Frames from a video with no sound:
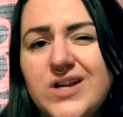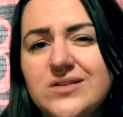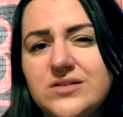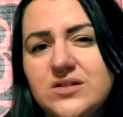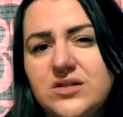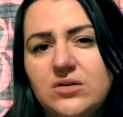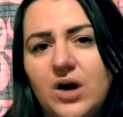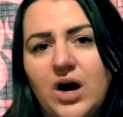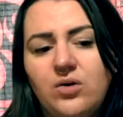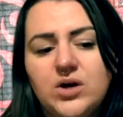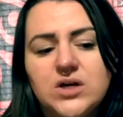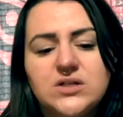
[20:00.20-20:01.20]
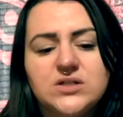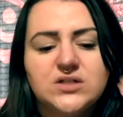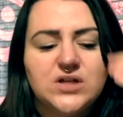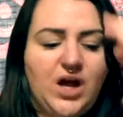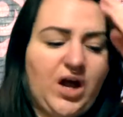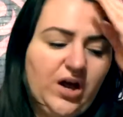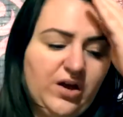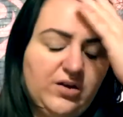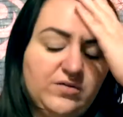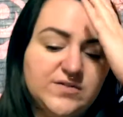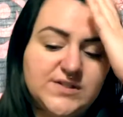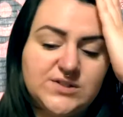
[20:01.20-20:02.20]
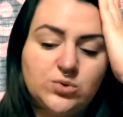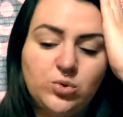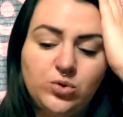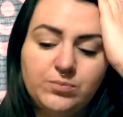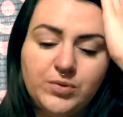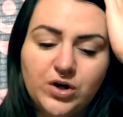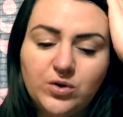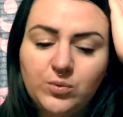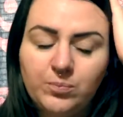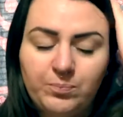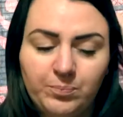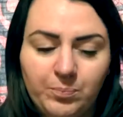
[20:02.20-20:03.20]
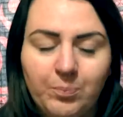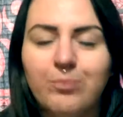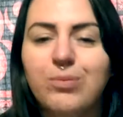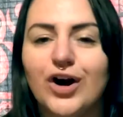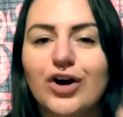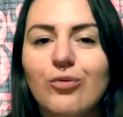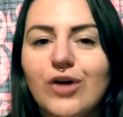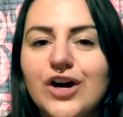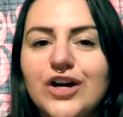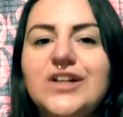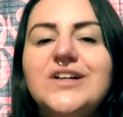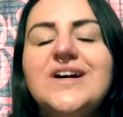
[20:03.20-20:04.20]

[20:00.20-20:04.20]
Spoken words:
and 2 hours of school book work